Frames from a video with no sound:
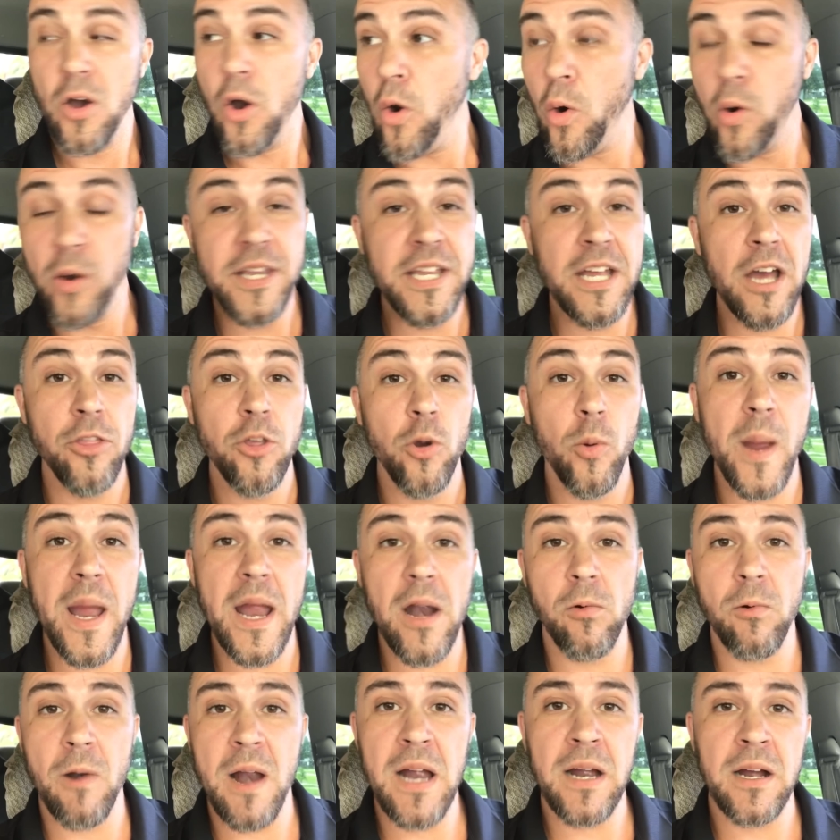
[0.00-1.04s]
Or the other way
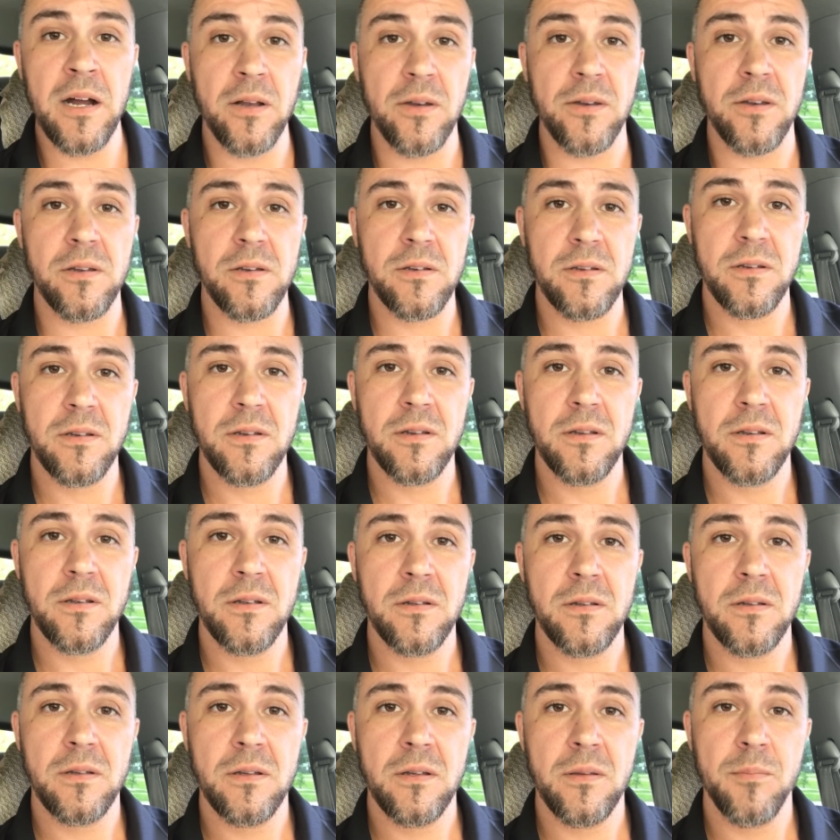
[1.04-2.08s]
around,
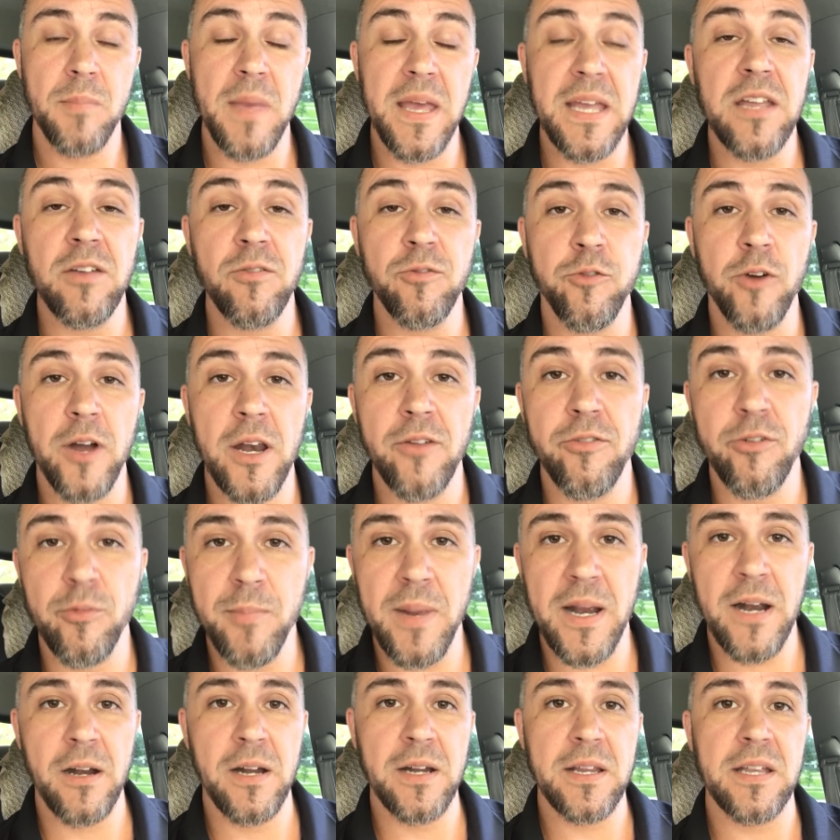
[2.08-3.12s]
making fun of
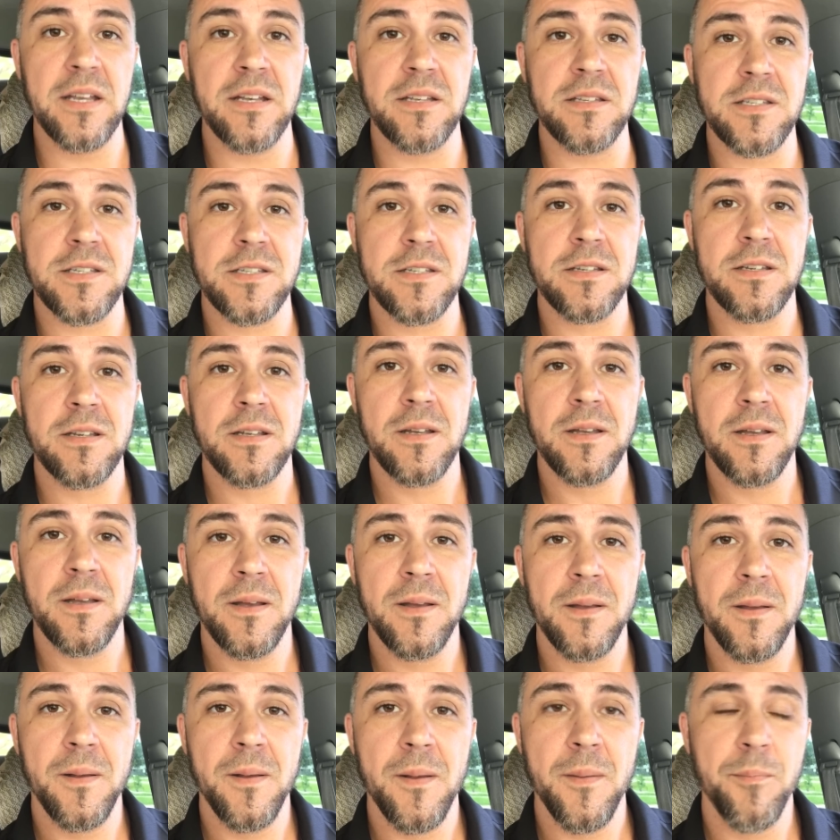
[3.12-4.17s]
Americans,
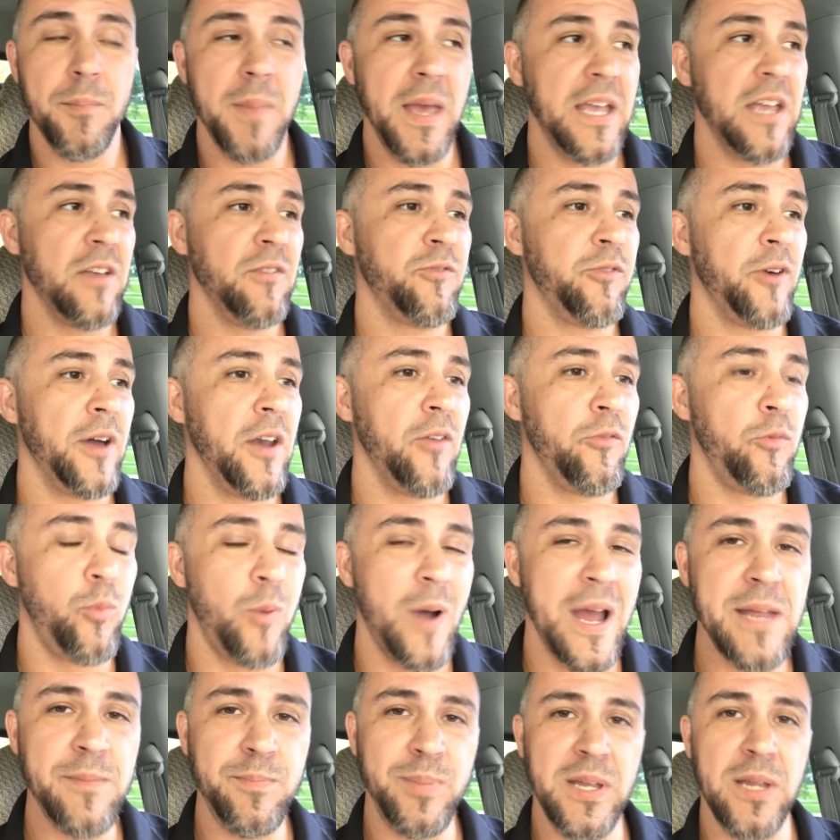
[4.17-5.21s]
making fun of
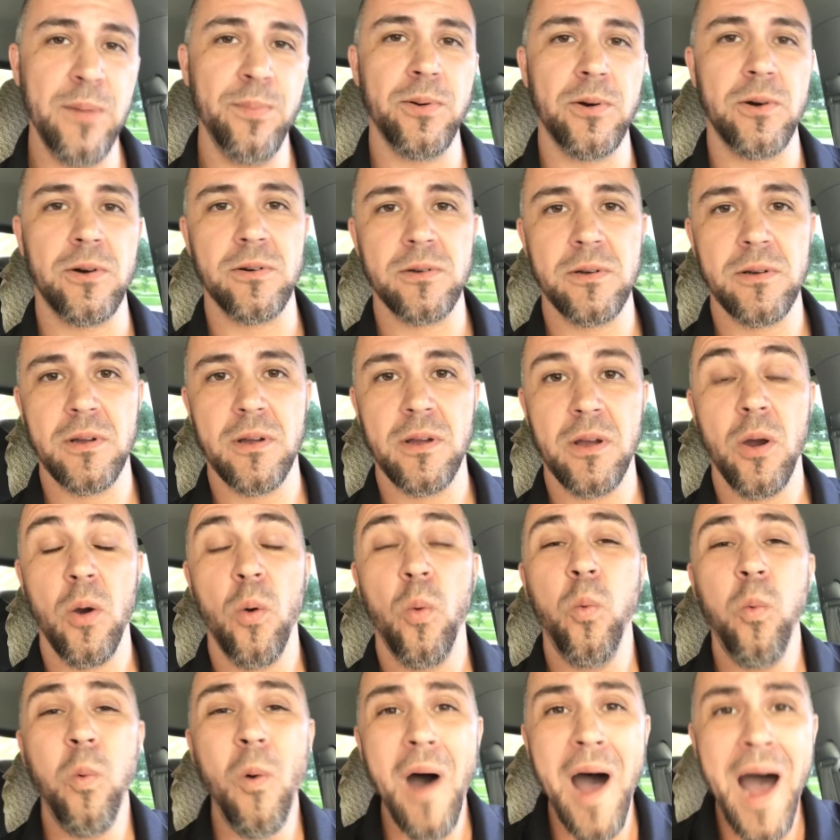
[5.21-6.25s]
white people.
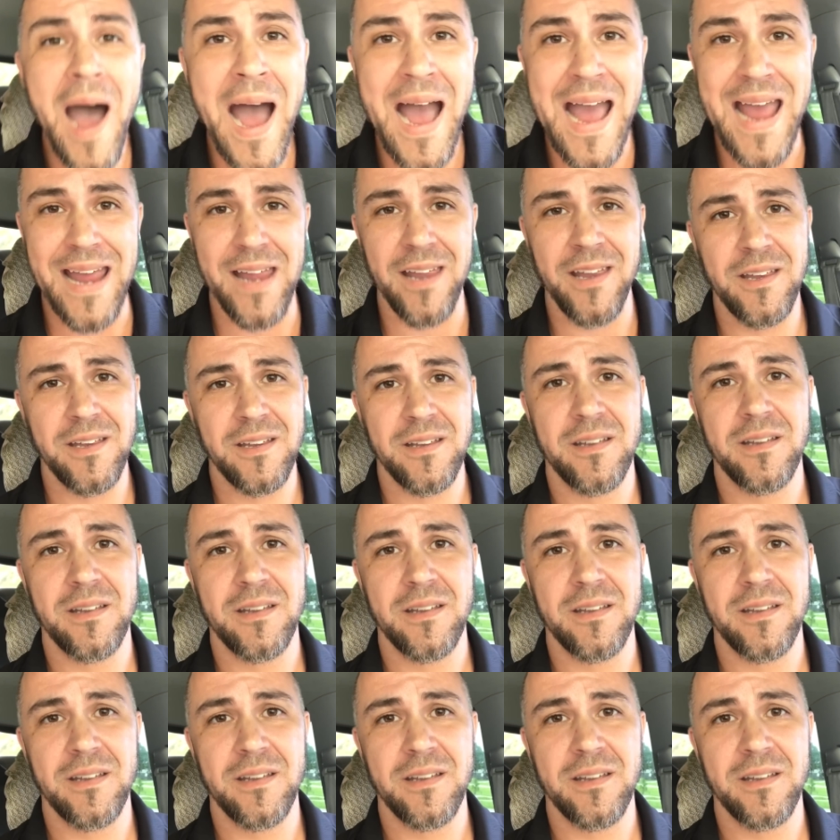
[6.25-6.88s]
Why?